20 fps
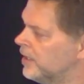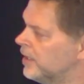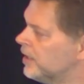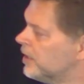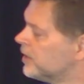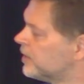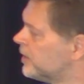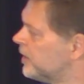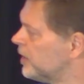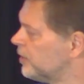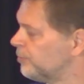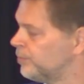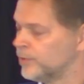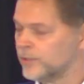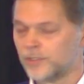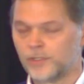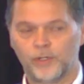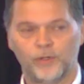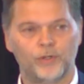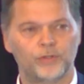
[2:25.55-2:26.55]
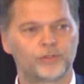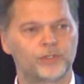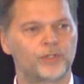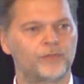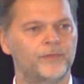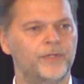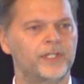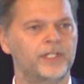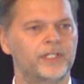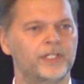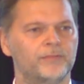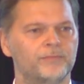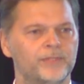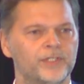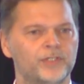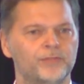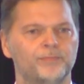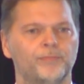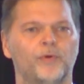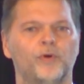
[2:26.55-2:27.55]
Test person also rated the
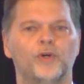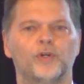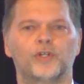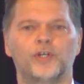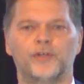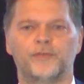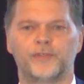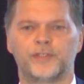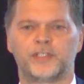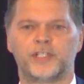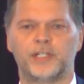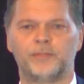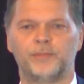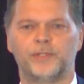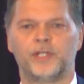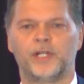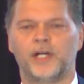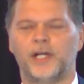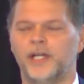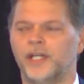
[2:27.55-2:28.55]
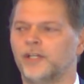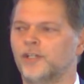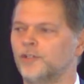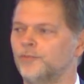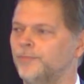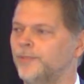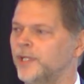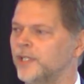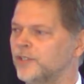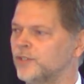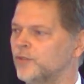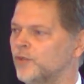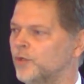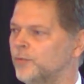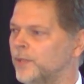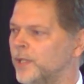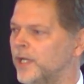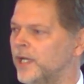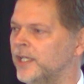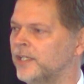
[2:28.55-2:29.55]
mist more comfortable in the eye compared to
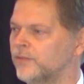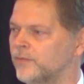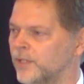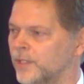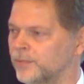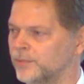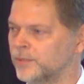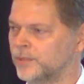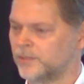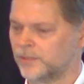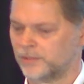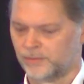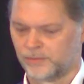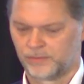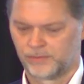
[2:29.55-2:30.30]
normal eye drops.